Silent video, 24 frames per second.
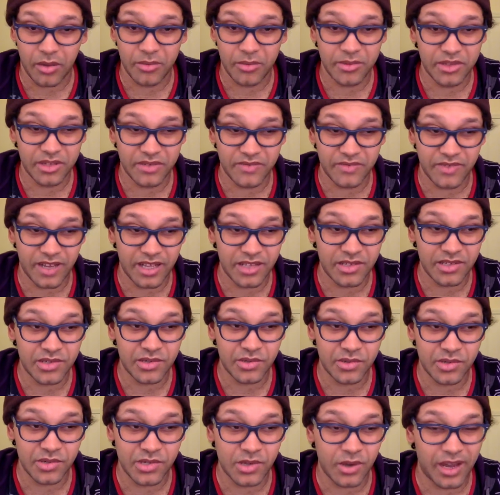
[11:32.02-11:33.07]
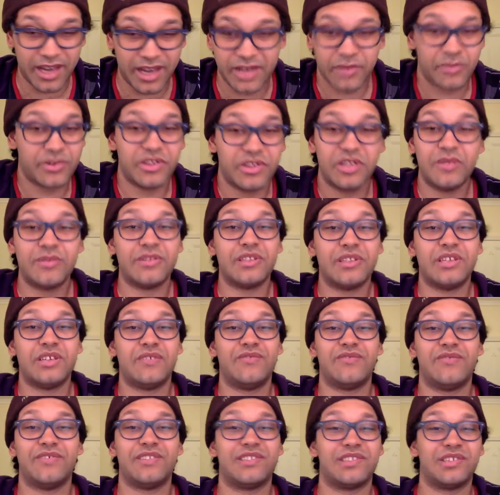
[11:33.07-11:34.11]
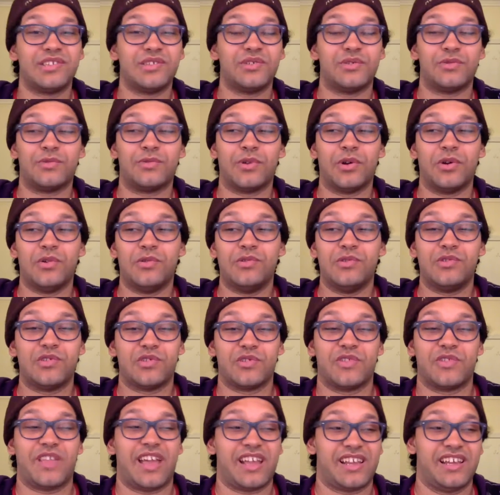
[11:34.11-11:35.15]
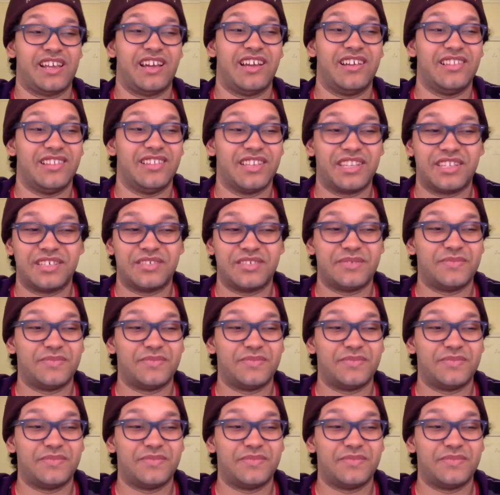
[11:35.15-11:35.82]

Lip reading: believe that too. So I could really believe it's either Rhodes or that guy. Like